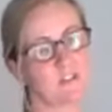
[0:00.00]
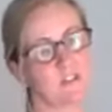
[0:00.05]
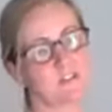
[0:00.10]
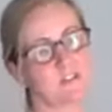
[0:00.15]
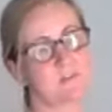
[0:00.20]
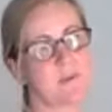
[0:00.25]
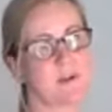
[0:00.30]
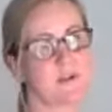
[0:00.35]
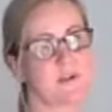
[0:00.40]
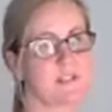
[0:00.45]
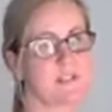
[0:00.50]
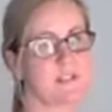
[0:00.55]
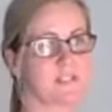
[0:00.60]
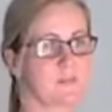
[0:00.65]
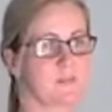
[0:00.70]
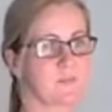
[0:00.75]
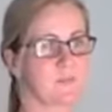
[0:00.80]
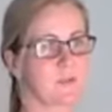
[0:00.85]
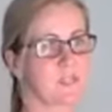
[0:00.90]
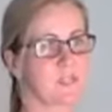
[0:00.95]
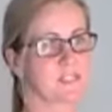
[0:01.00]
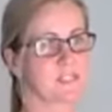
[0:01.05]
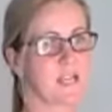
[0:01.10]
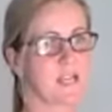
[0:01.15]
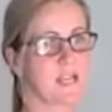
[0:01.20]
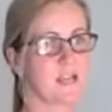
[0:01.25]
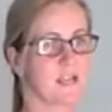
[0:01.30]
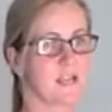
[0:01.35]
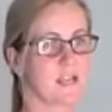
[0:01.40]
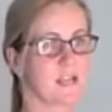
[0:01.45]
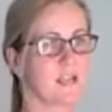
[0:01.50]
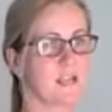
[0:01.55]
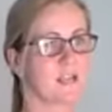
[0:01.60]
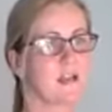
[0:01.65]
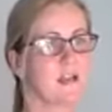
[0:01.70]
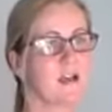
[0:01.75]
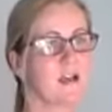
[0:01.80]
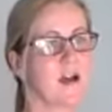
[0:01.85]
learned about contemporary skating,